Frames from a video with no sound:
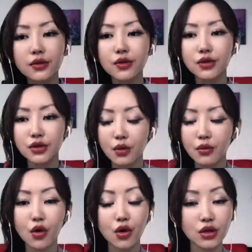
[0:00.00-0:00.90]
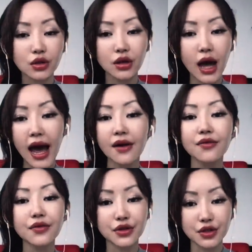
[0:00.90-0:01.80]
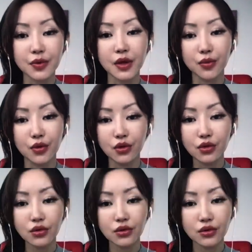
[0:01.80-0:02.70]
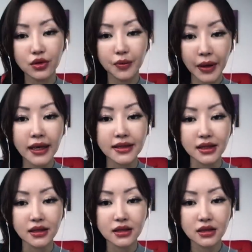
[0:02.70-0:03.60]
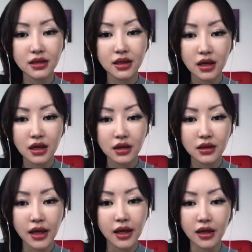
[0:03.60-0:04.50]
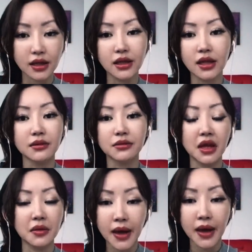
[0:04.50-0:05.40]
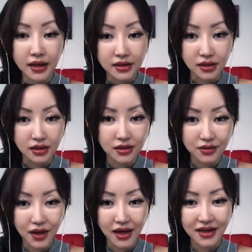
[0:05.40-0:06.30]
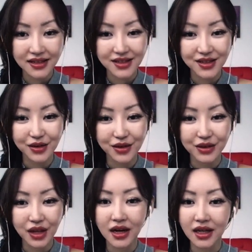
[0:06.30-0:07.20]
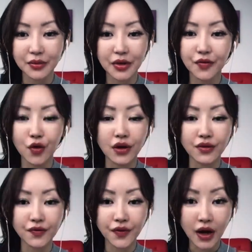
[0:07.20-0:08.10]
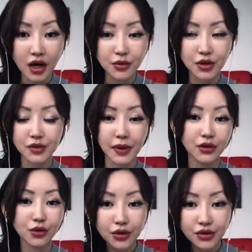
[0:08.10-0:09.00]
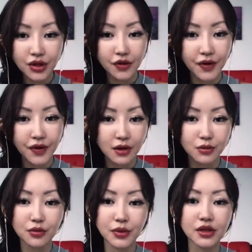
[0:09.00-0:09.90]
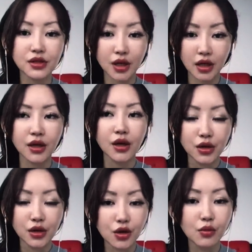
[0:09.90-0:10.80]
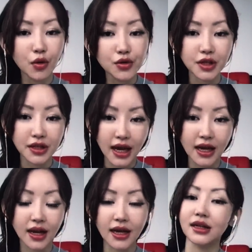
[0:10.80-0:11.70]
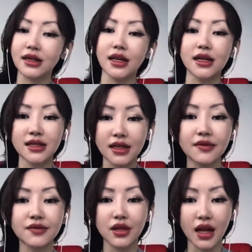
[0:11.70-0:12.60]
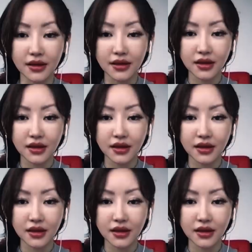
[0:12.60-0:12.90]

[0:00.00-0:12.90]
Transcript: So more the average people, the peasants, they are gonna be a peasant, right? So they are gonna be forever farmers. But in North Korea, farmer means like you're mostly not like you're gonna starve to death.